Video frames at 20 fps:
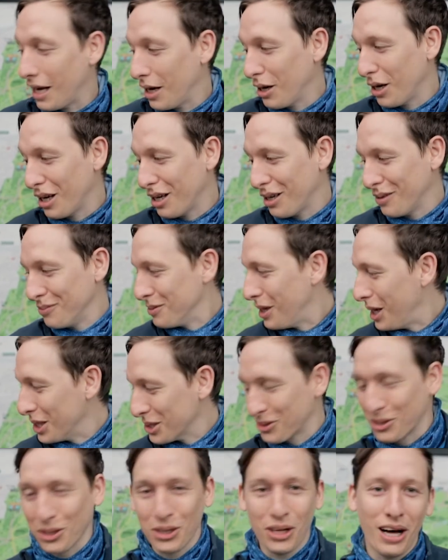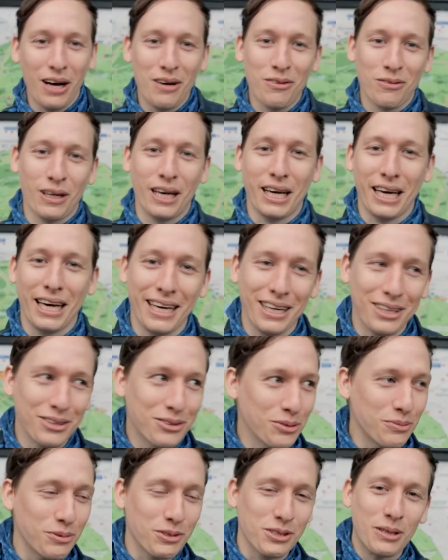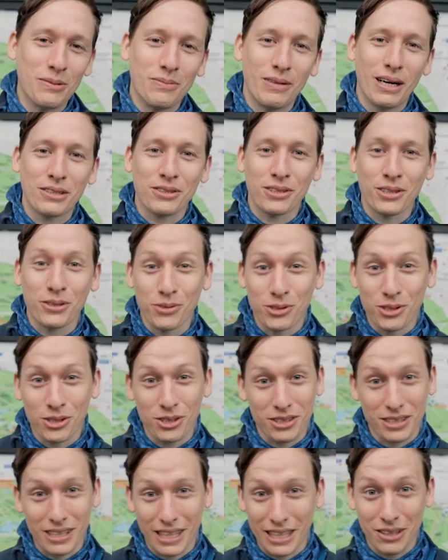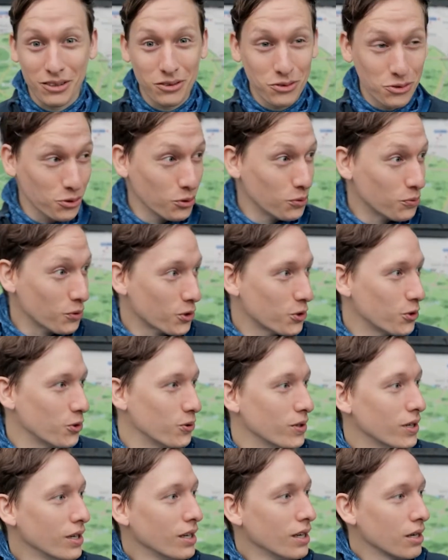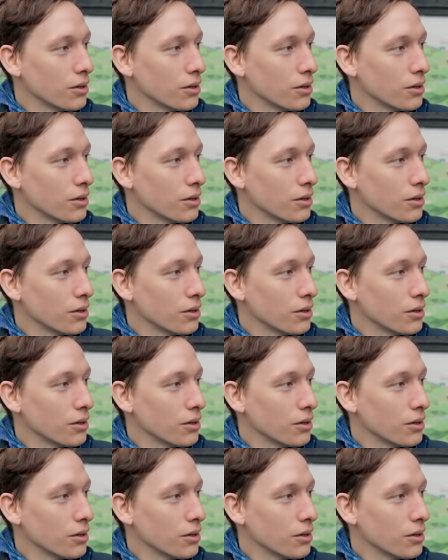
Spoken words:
I still have like 82% battery, which is like super cool.